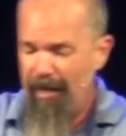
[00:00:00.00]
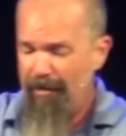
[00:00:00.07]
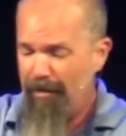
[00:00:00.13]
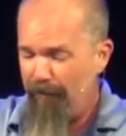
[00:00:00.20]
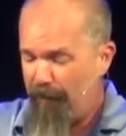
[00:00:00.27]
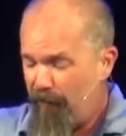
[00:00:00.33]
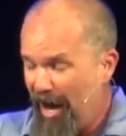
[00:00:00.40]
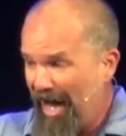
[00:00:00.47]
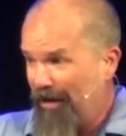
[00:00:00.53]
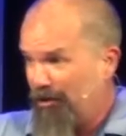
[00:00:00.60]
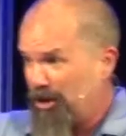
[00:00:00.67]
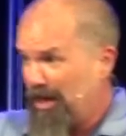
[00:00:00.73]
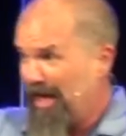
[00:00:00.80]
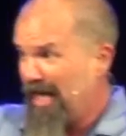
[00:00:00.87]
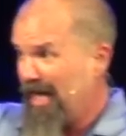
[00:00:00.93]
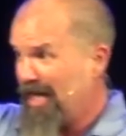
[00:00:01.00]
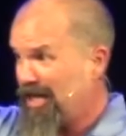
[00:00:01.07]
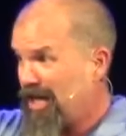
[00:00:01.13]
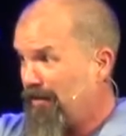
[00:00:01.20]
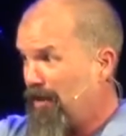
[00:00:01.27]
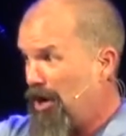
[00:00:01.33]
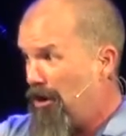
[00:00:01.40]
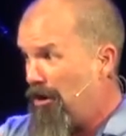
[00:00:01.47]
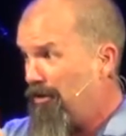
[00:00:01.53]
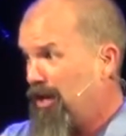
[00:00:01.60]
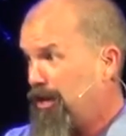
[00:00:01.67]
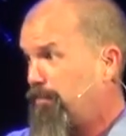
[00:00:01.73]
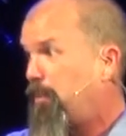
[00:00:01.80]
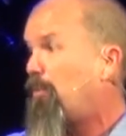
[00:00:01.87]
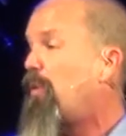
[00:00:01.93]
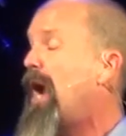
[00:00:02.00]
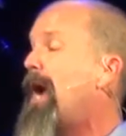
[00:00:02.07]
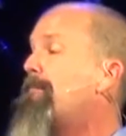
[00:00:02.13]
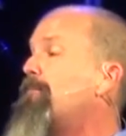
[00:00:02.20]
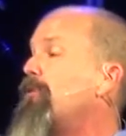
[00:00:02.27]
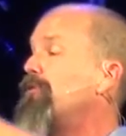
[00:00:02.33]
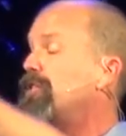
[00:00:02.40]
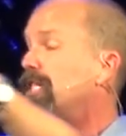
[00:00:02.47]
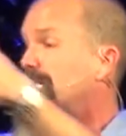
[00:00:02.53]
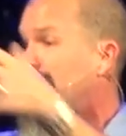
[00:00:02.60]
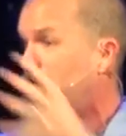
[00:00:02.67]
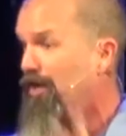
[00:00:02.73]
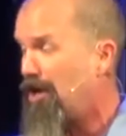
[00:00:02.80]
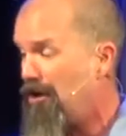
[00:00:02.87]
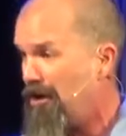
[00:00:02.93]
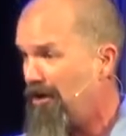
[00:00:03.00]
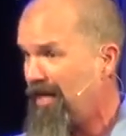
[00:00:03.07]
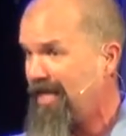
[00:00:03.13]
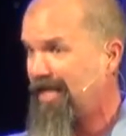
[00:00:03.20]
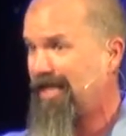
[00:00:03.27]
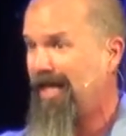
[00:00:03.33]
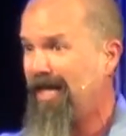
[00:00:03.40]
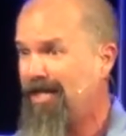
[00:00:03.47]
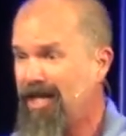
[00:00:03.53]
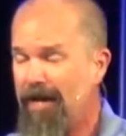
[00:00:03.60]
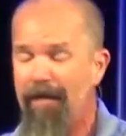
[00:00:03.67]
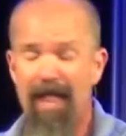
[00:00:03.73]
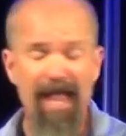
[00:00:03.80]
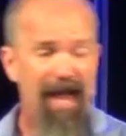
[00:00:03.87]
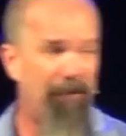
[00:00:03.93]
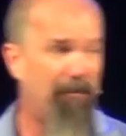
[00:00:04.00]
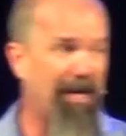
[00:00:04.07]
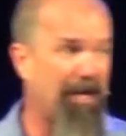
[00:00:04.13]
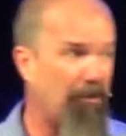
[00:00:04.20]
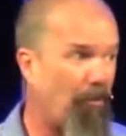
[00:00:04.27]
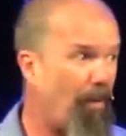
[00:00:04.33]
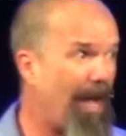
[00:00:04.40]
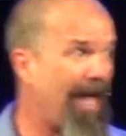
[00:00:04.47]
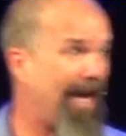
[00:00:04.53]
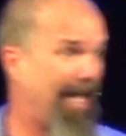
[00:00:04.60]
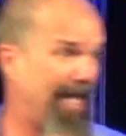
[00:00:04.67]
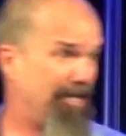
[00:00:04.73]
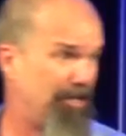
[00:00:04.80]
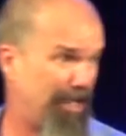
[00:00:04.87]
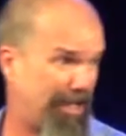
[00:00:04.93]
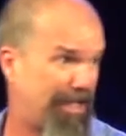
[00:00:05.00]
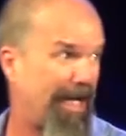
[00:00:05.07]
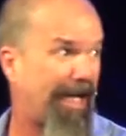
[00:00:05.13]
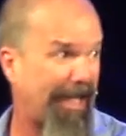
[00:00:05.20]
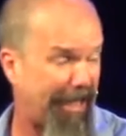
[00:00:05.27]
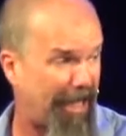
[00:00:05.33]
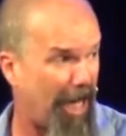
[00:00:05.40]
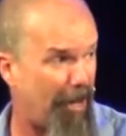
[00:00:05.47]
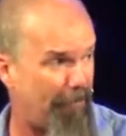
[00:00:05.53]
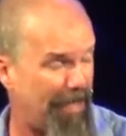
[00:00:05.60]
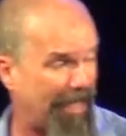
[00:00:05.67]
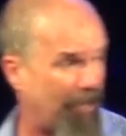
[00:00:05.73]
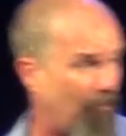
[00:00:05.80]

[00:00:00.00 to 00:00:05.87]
and the final city. And He's given all these parameters, He's given all these things. And, and we could wade into the second coming